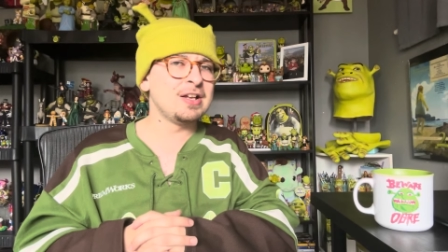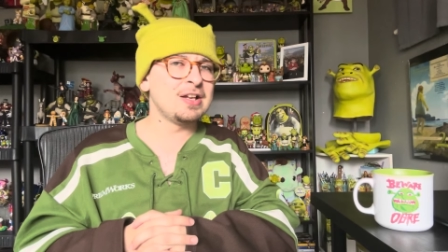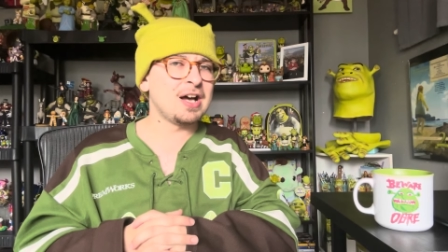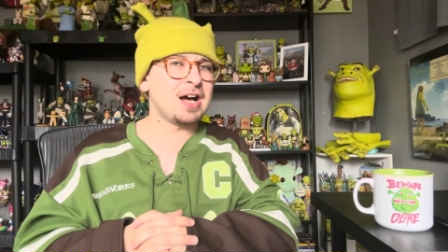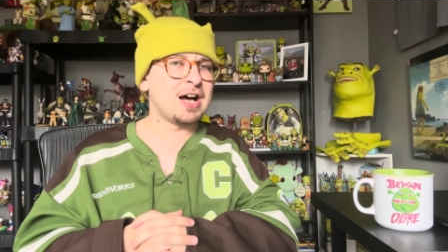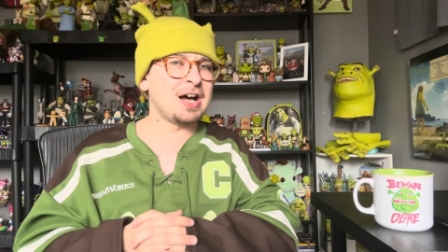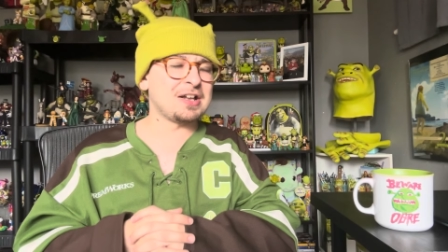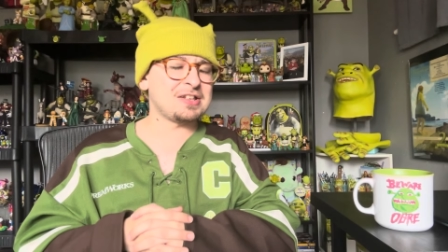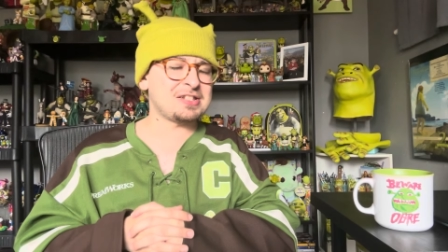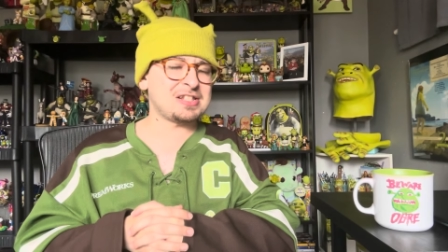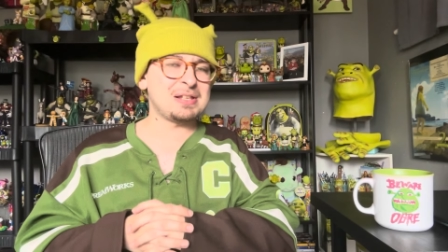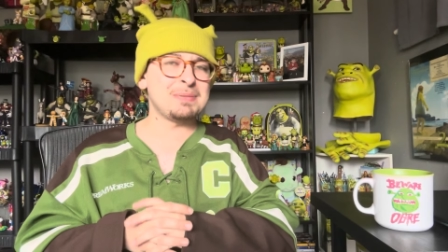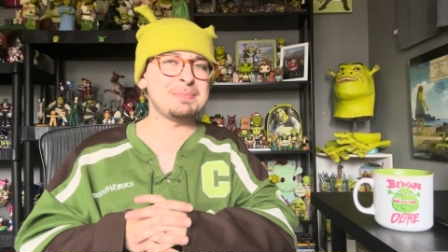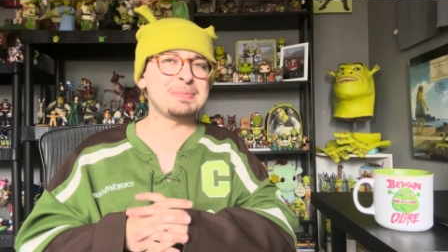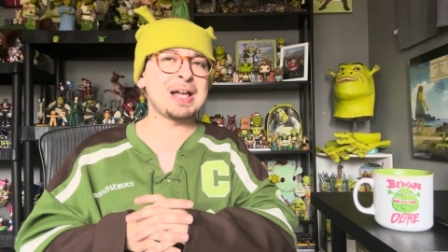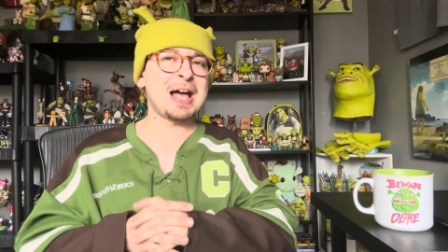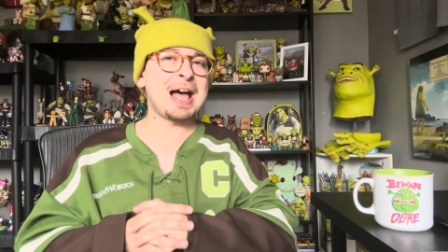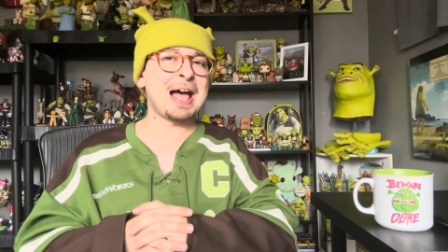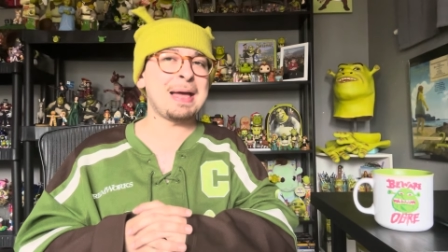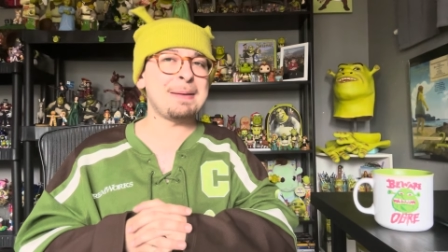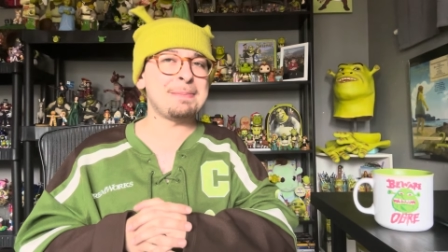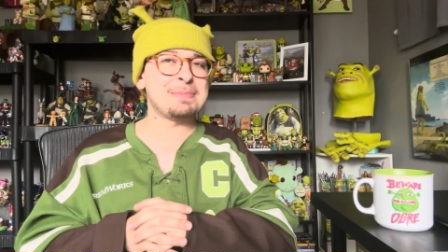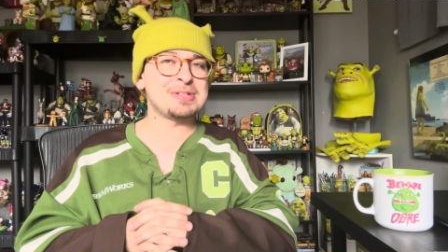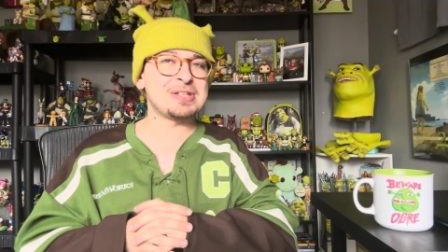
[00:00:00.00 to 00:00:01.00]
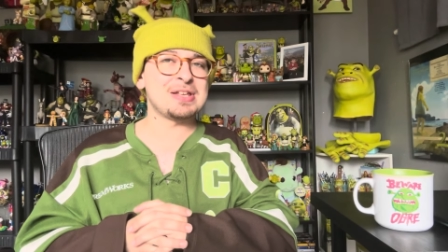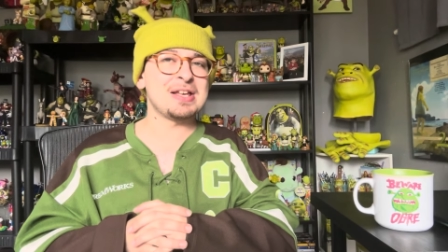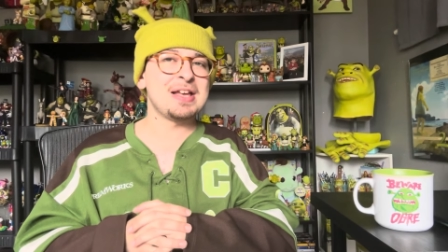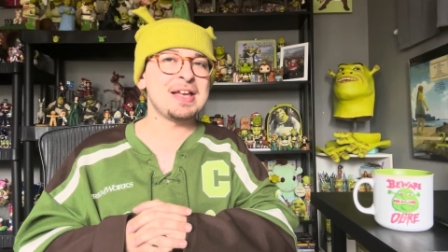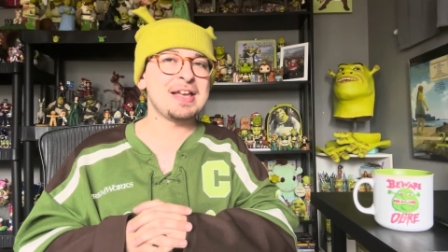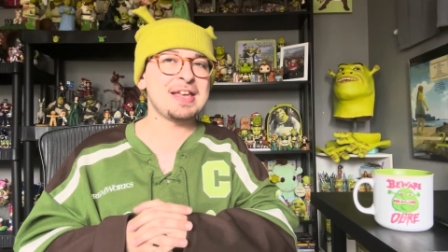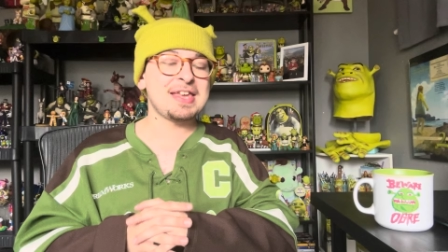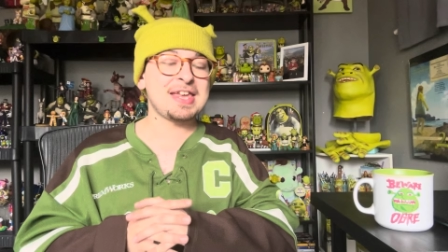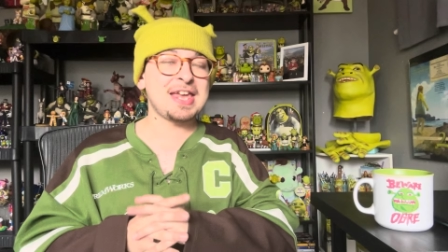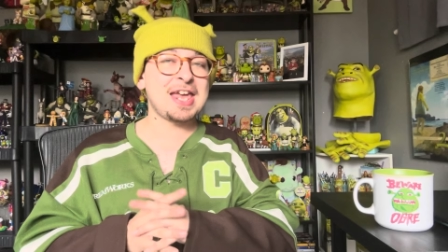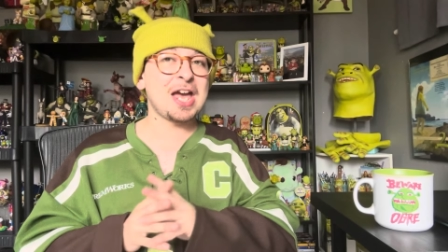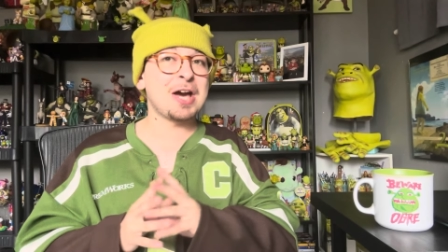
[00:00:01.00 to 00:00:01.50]
uh, sometimes
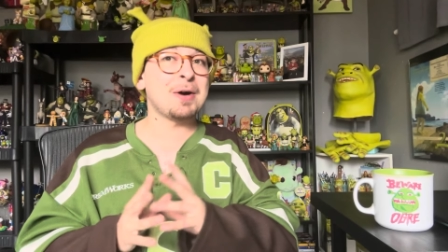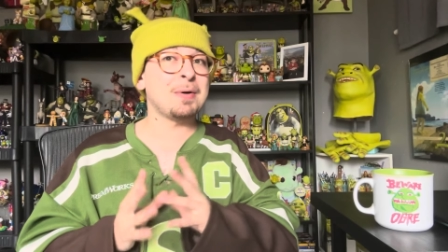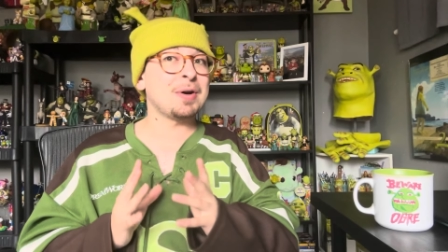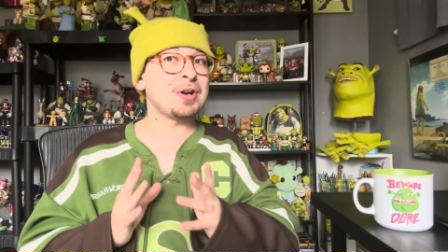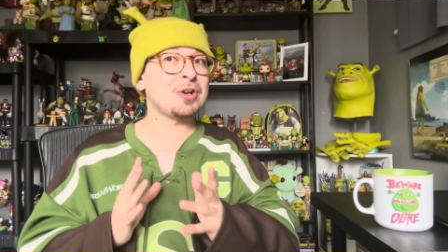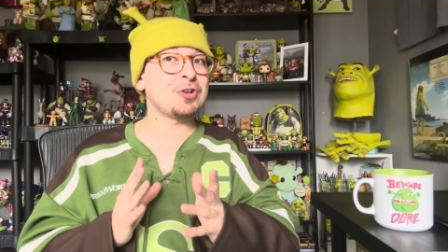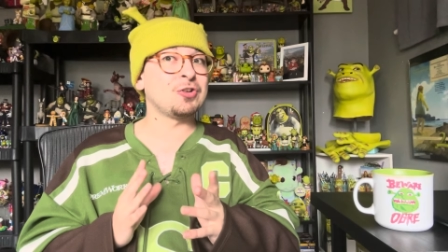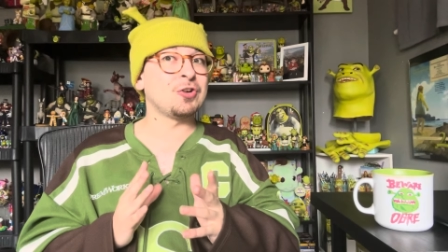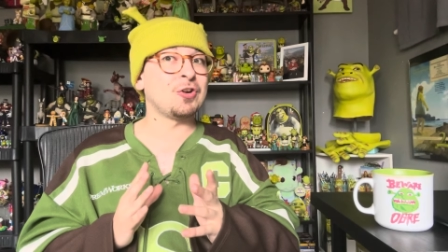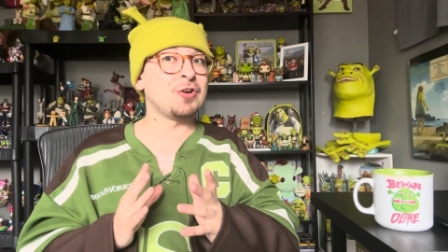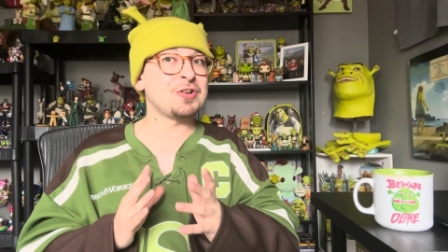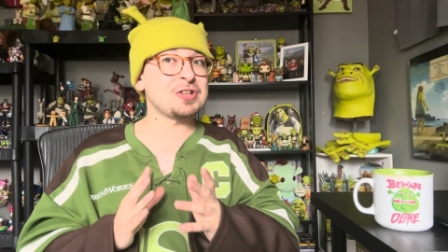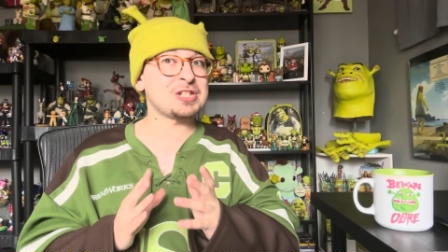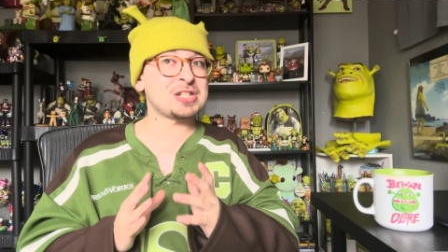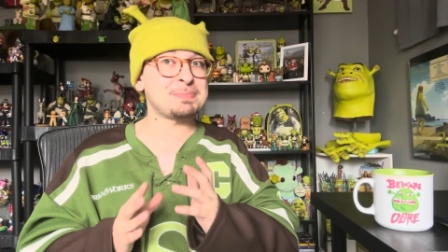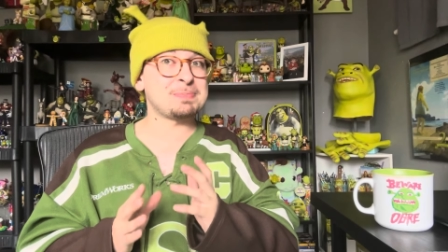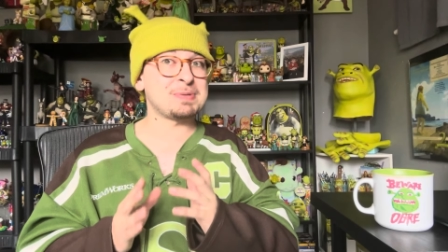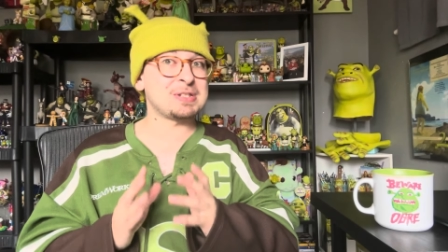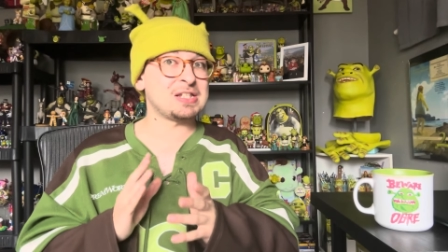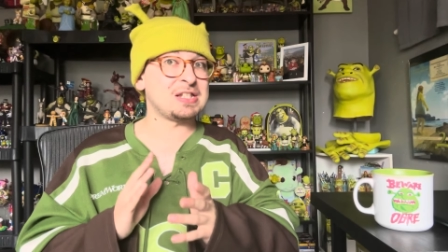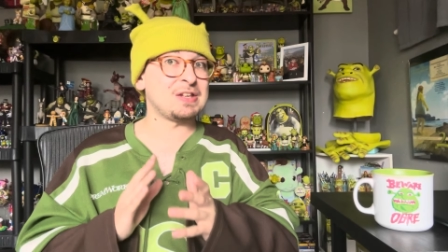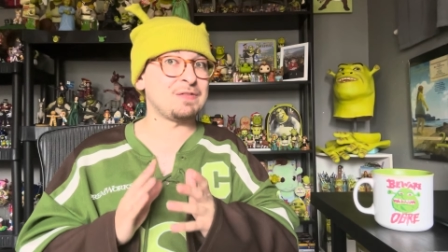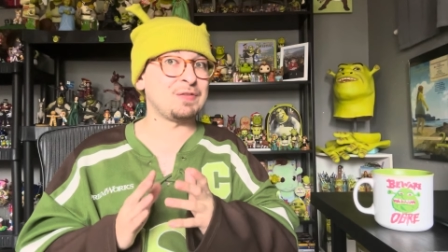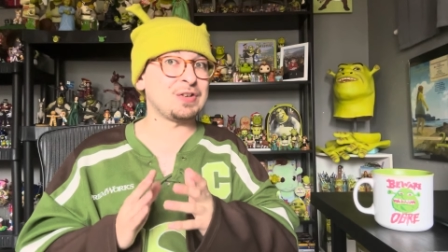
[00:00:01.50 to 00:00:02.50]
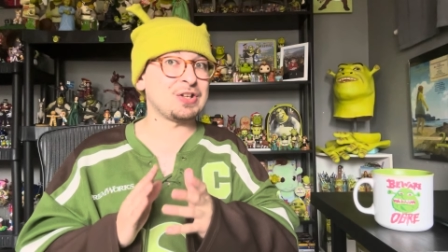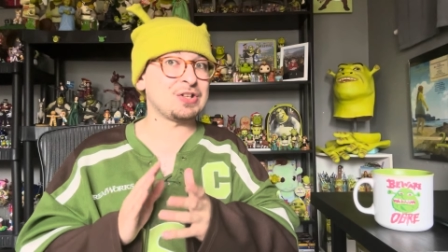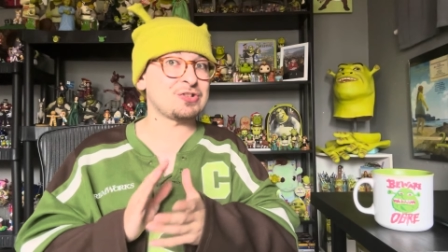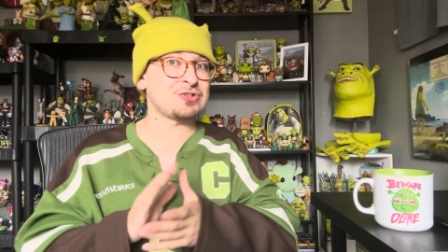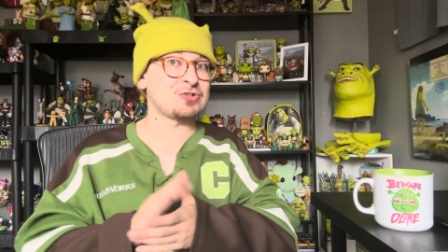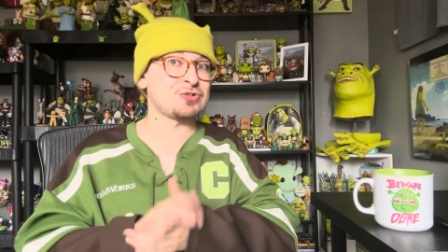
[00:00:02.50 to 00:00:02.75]
character-specific